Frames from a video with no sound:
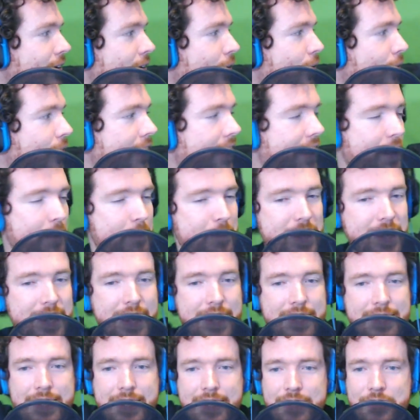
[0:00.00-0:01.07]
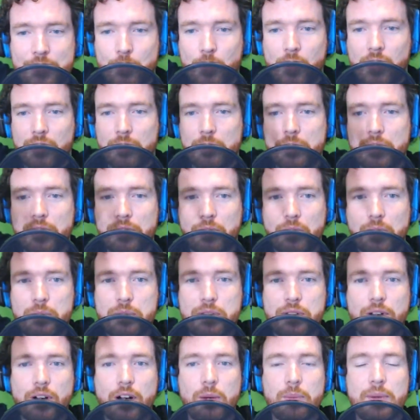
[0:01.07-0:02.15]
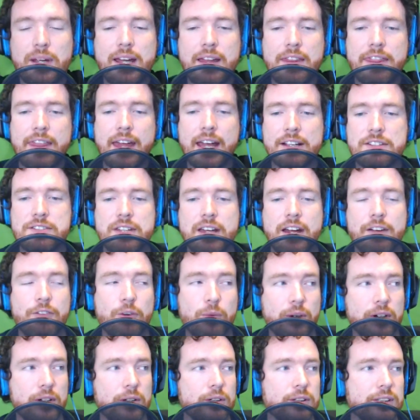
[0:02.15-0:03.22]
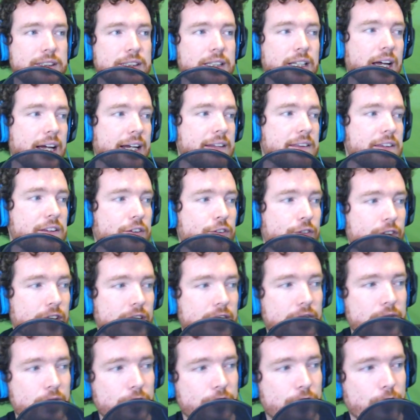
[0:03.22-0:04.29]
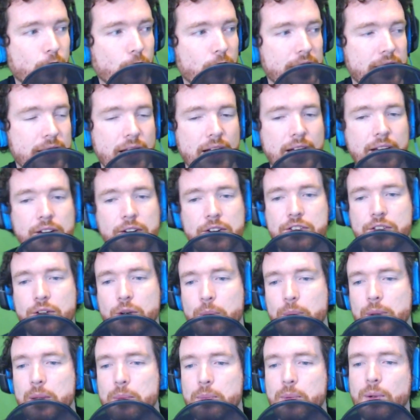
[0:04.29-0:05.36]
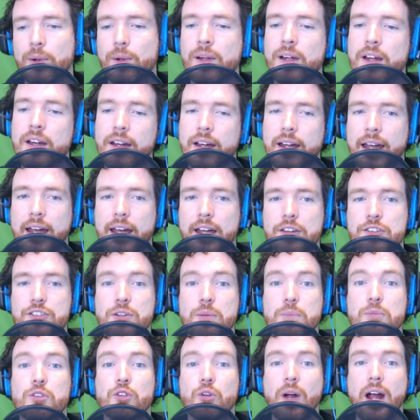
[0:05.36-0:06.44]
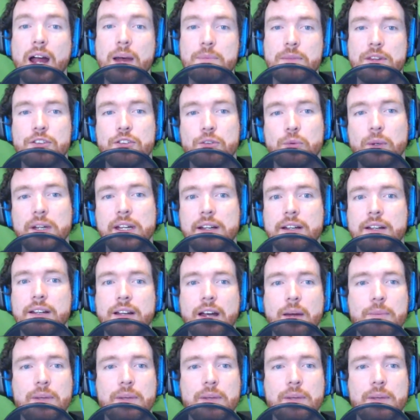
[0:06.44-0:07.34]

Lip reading: Jorge Menendez, welcome to the Crimson Army, and thanks to everyone who has liked this video, 49 or so people, and subscribed this week.